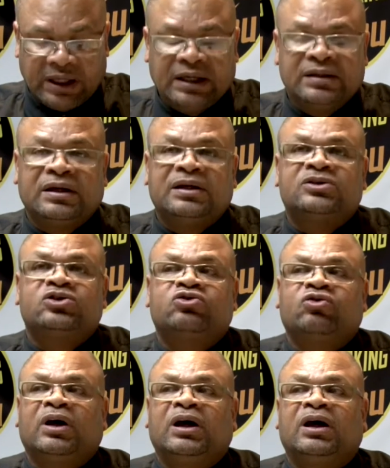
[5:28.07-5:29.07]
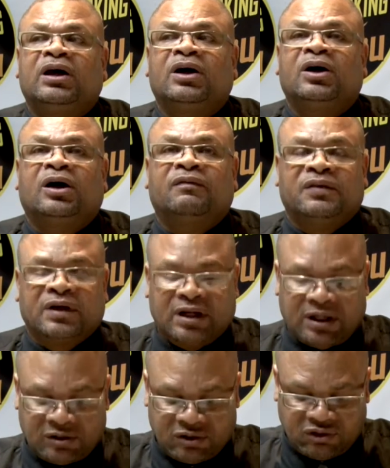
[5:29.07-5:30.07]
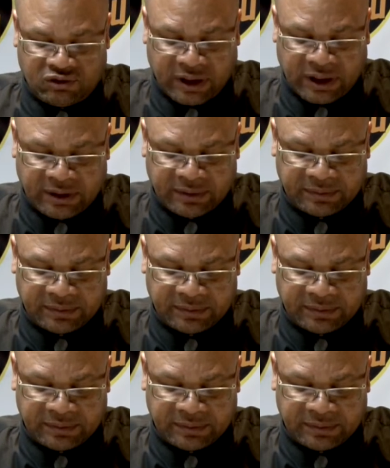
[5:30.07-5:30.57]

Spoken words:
in the history of the country.